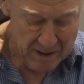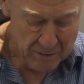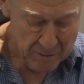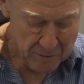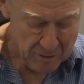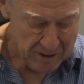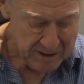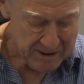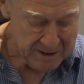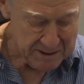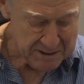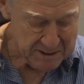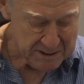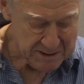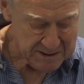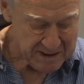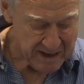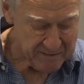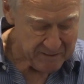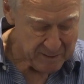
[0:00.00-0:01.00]
or at least to
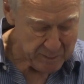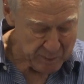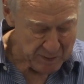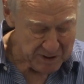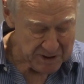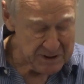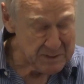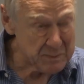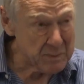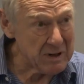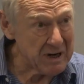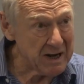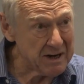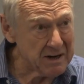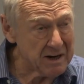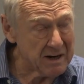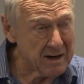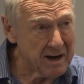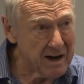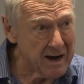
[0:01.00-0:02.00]
save the principle
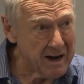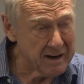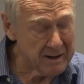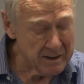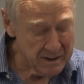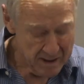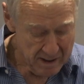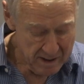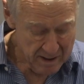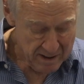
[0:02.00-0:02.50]
underlying